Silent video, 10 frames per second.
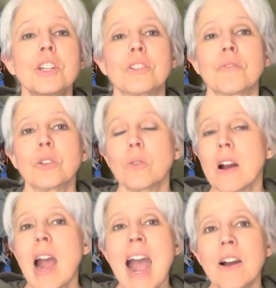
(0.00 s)
to figure
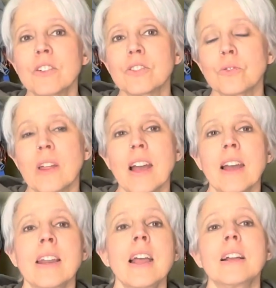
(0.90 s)
out how to do
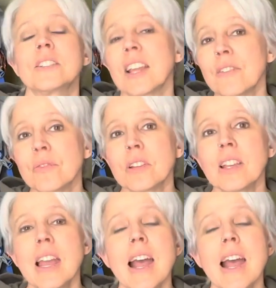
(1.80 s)
that safely,